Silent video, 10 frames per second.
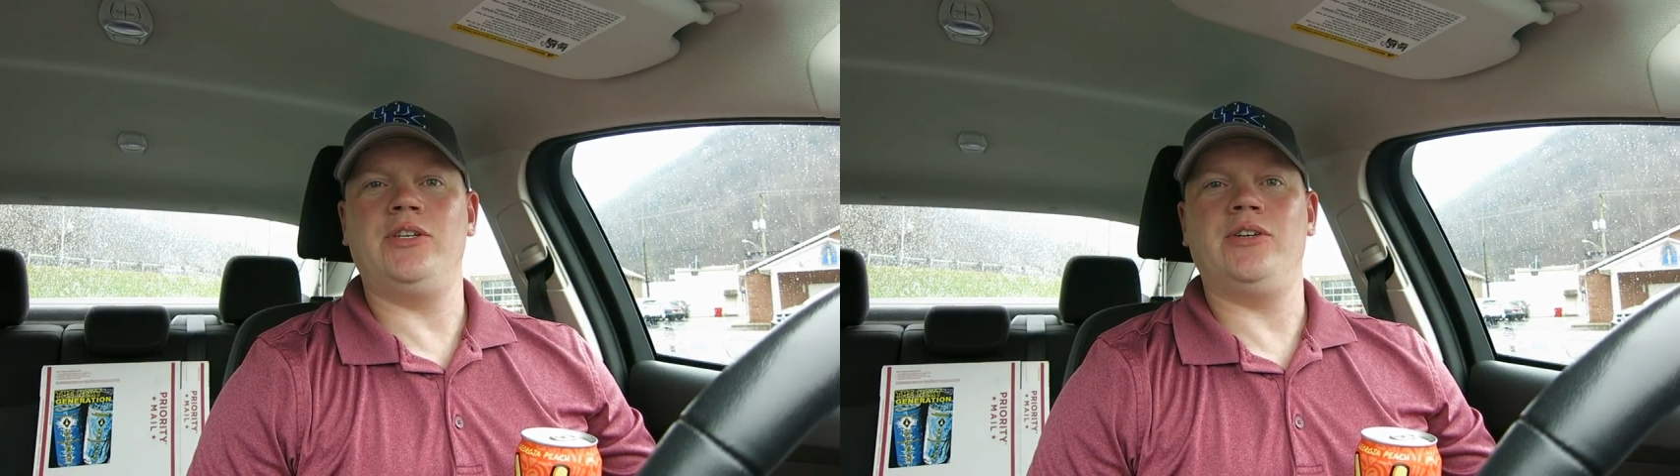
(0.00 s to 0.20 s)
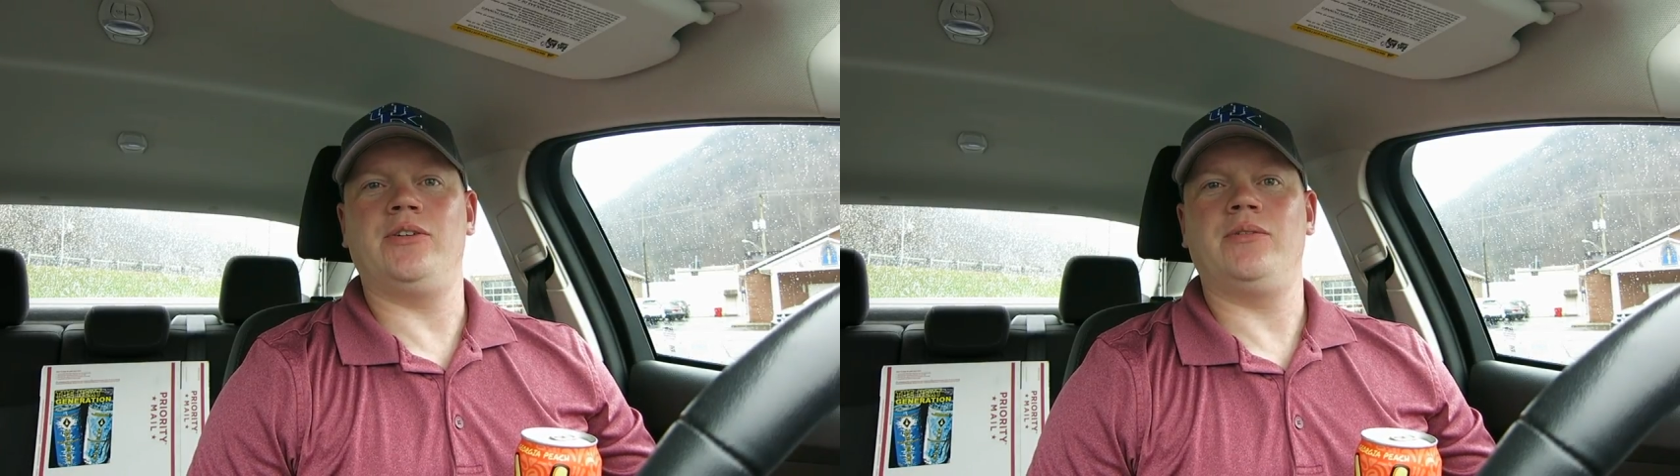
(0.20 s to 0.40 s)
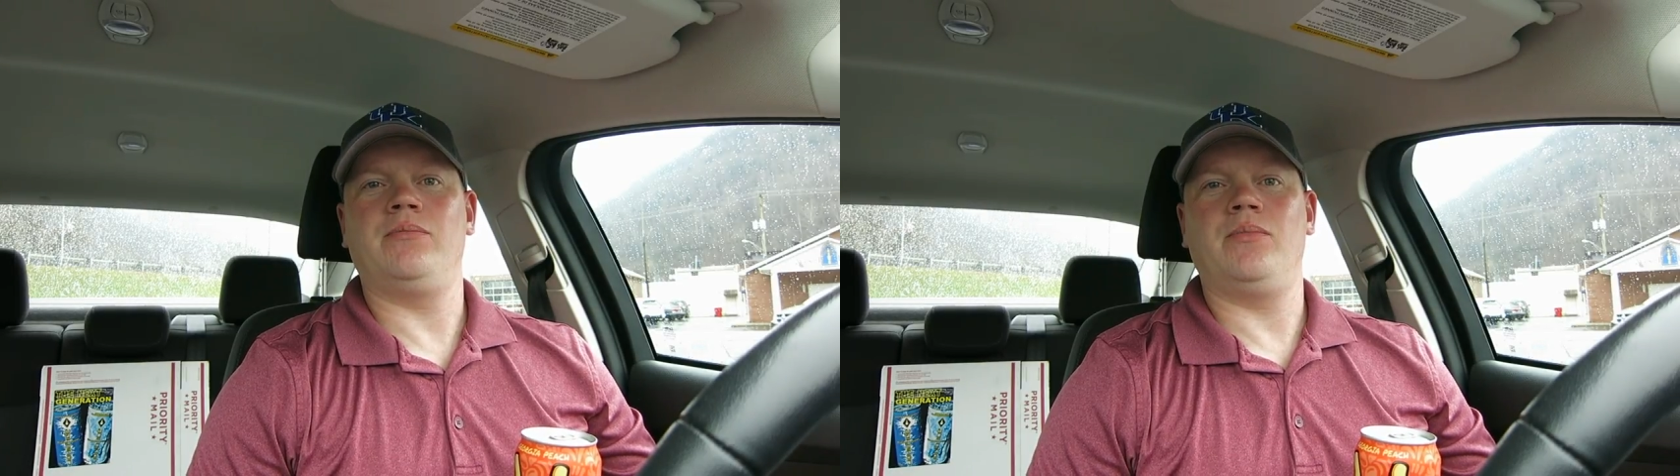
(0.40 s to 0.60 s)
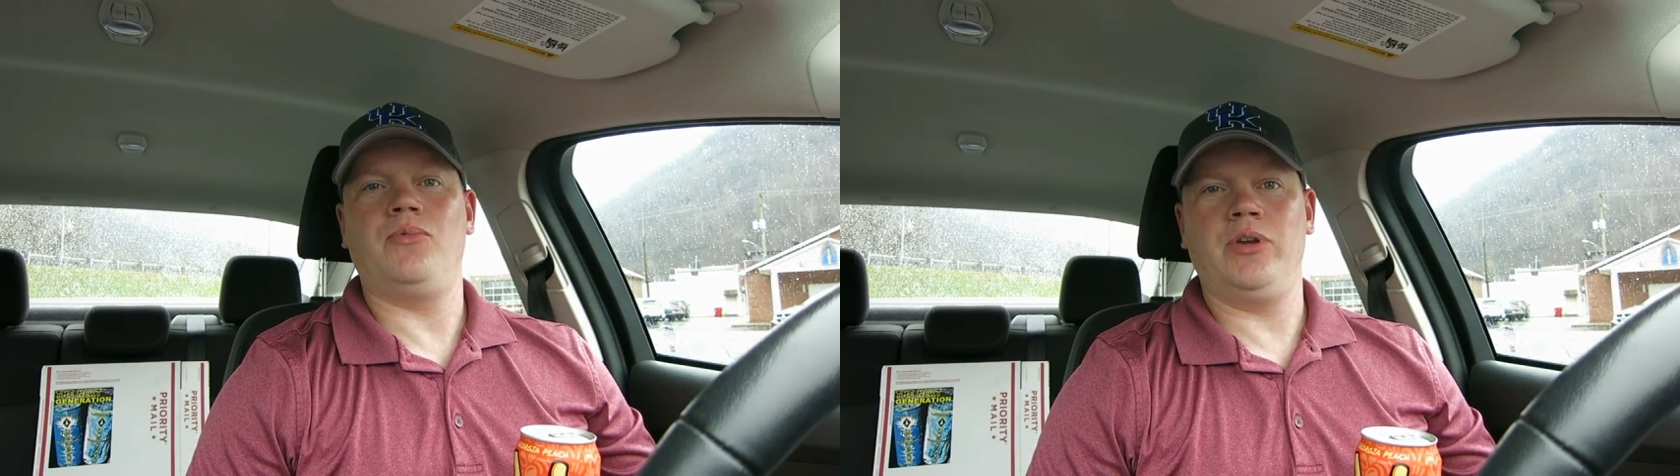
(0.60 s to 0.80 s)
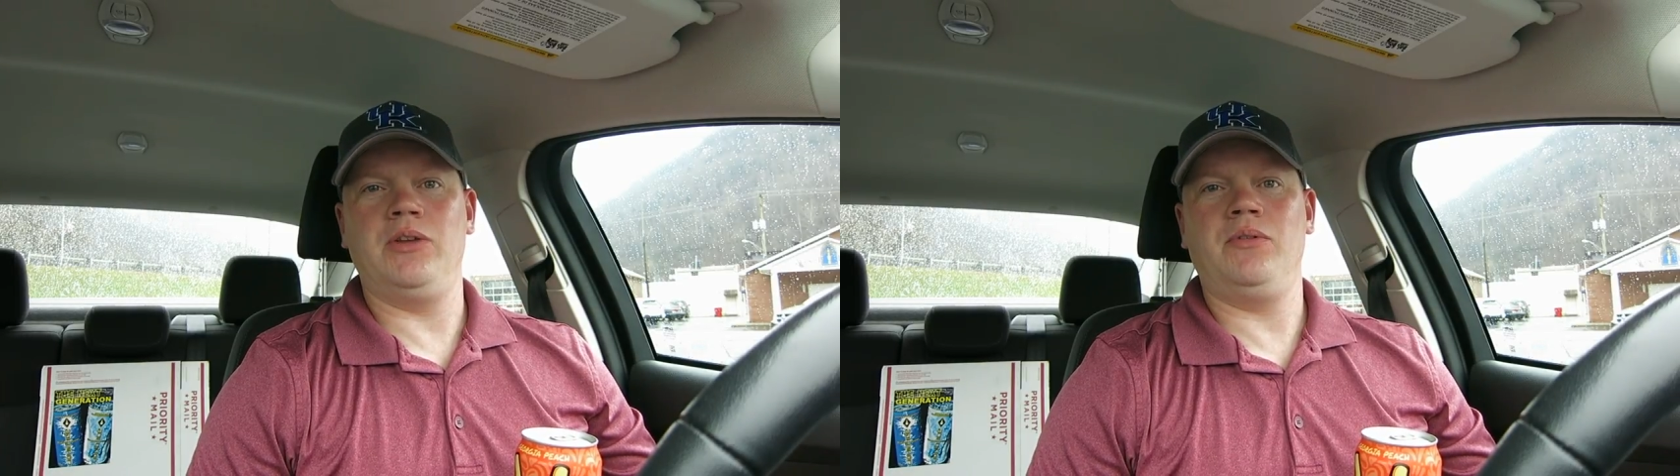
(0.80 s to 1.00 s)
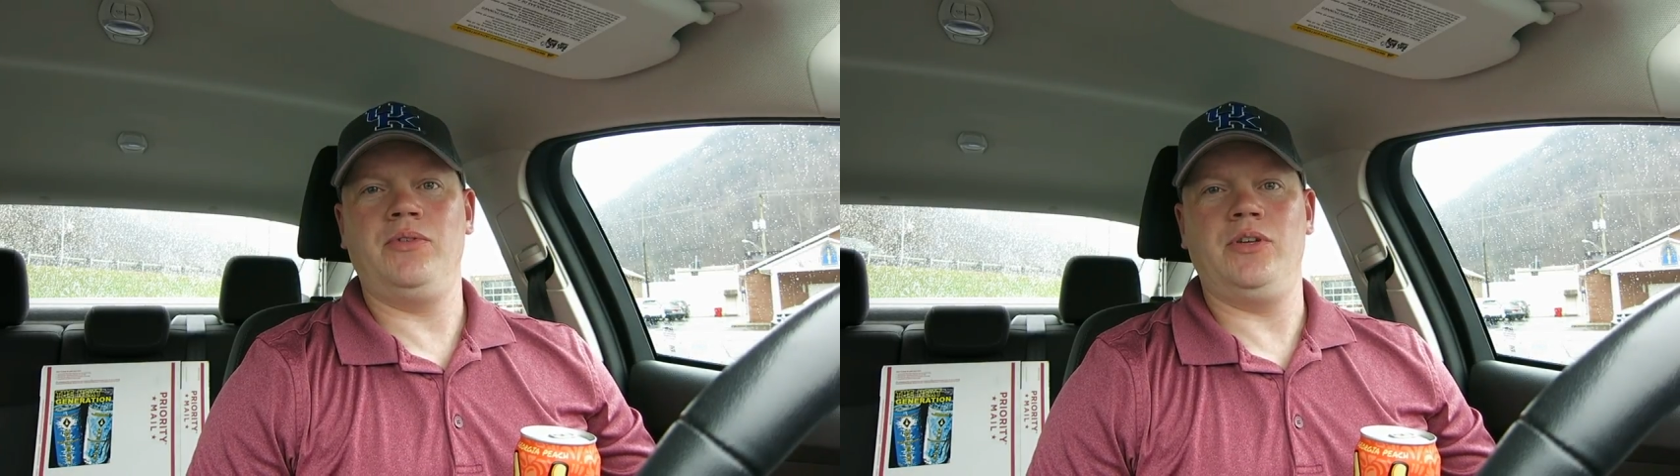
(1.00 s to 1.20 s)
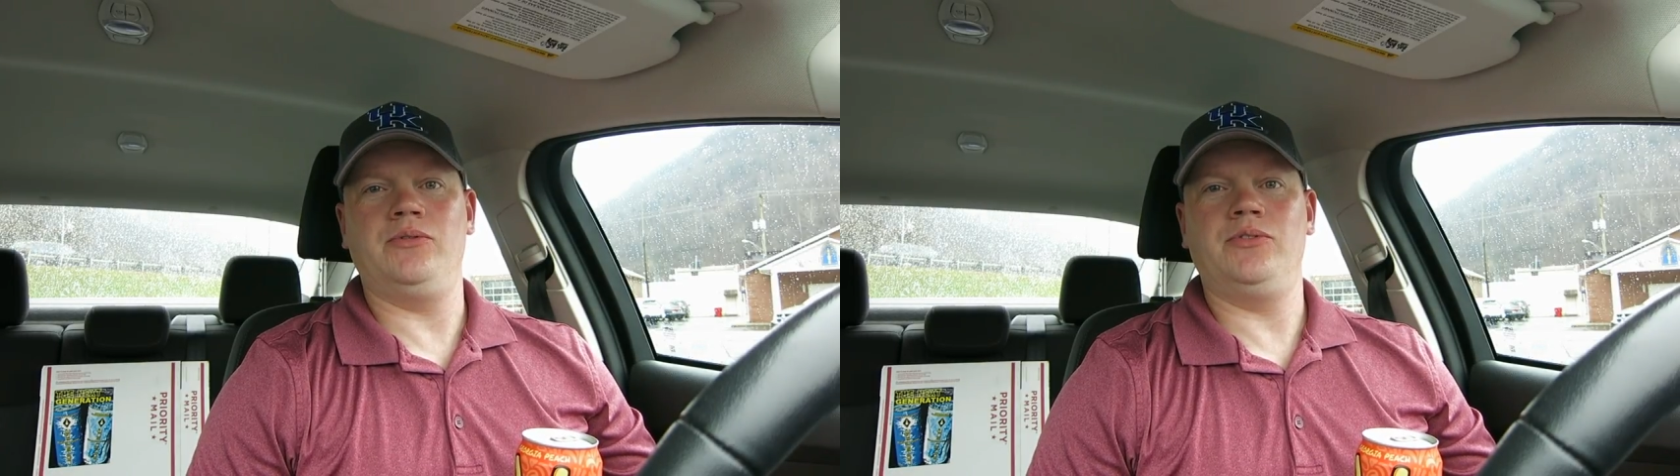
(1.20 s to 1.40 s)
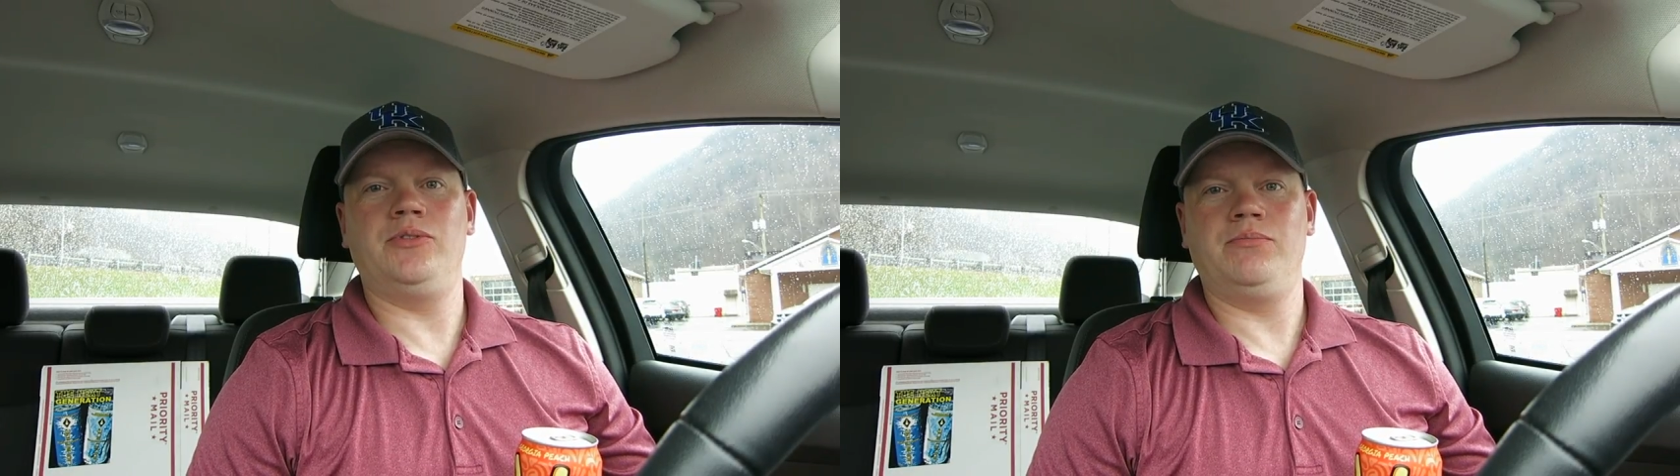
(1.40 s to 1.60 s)
year, Reed
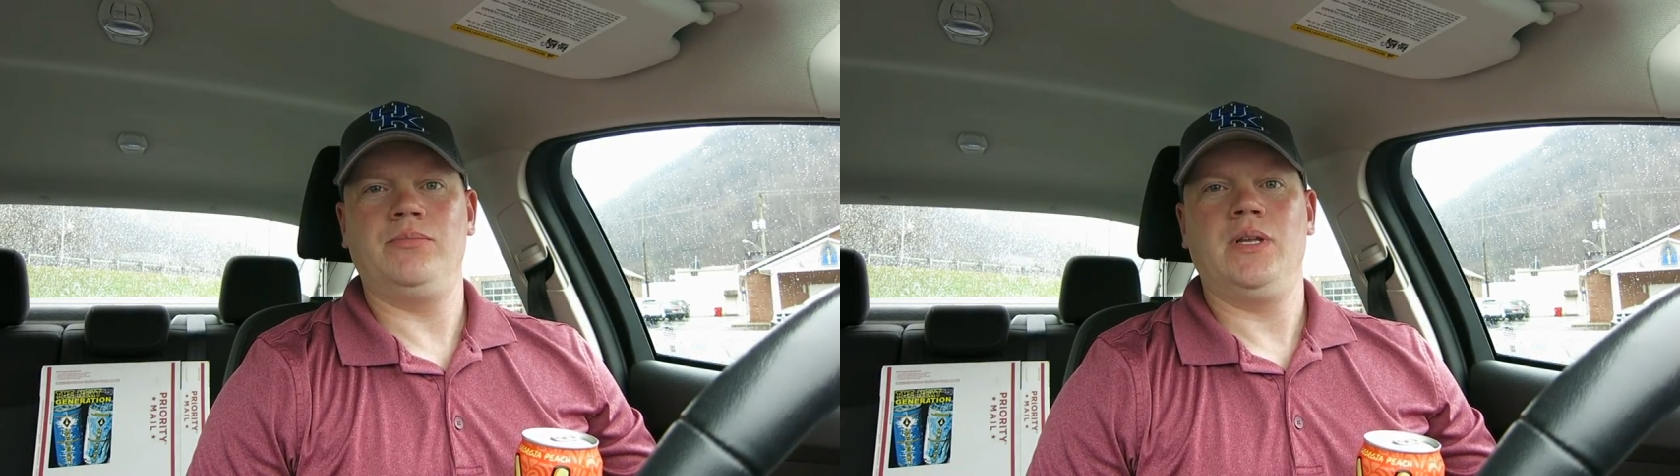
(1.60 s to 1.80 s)
reviews.